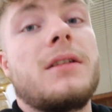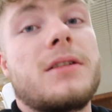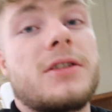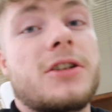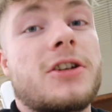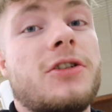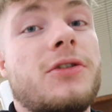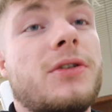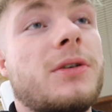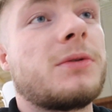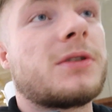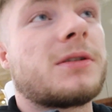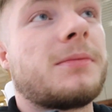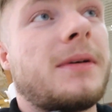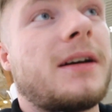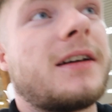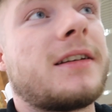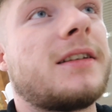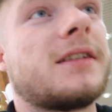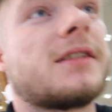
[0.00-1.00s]
security was a
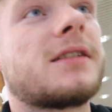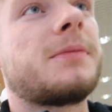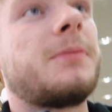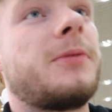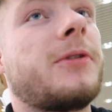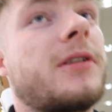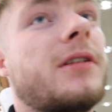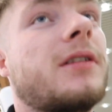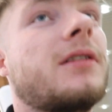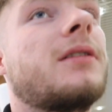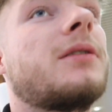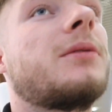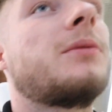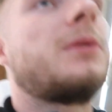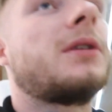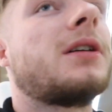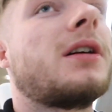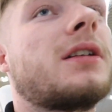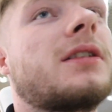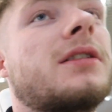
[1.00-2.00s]
madness, but
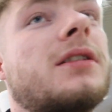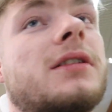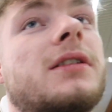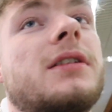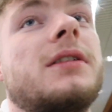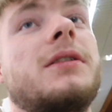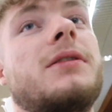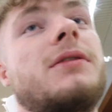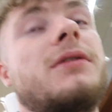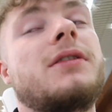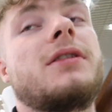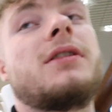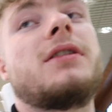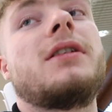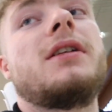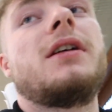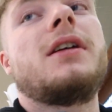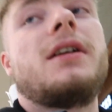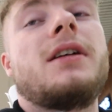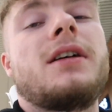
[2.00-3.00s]
we got it done.
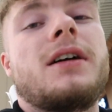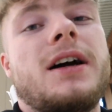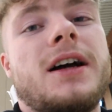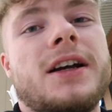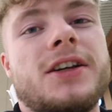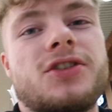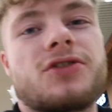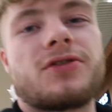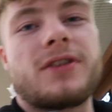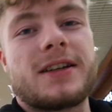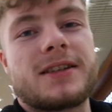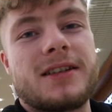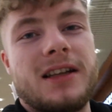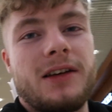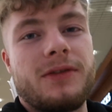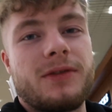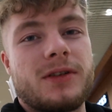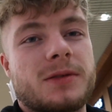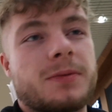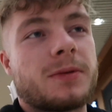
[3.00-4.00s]
High stress
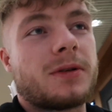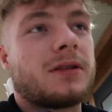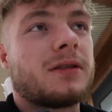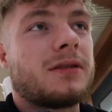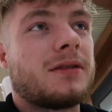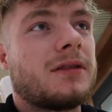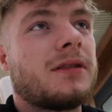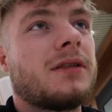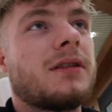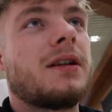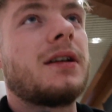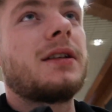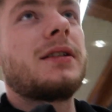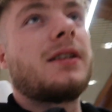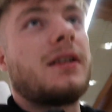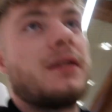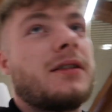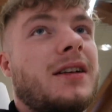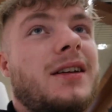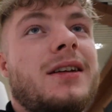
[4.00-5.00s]
levels, but it's
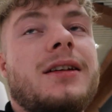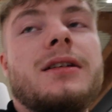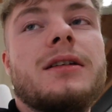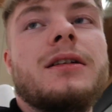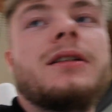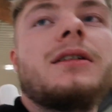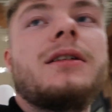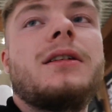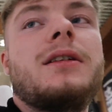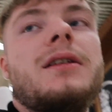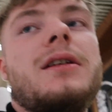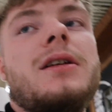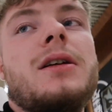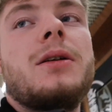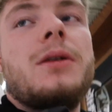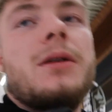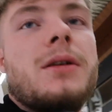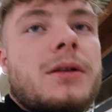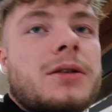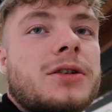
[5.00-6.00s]

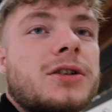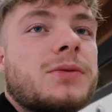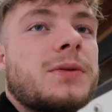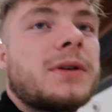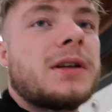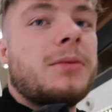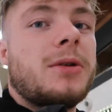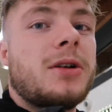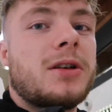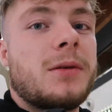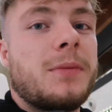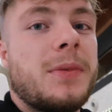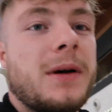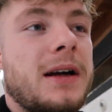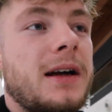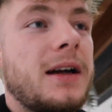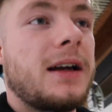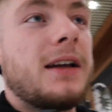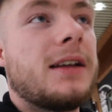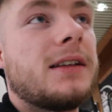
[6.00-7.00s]
alright. Just with the amount of
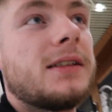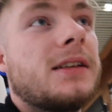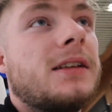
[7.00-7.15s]
bags